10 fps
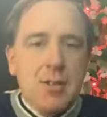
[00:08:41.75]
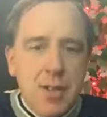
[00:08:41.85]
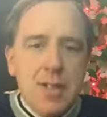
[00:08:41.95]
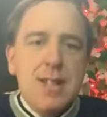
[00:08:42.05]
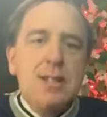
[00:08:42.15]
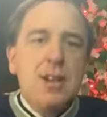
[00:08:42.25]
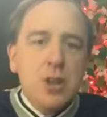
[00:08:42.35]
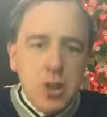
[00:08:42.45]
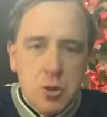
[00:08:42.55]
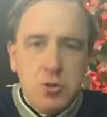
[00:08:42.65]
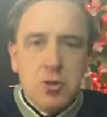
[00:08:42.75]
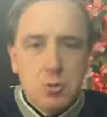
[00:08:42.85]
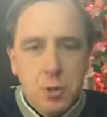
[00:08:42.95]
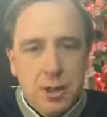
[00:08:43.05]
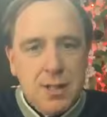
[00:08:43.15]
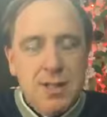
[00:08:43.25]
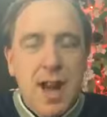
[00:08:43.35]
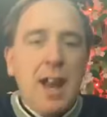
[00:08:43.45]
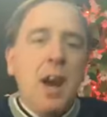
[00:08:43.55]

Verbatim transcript: So this is unusual. It's not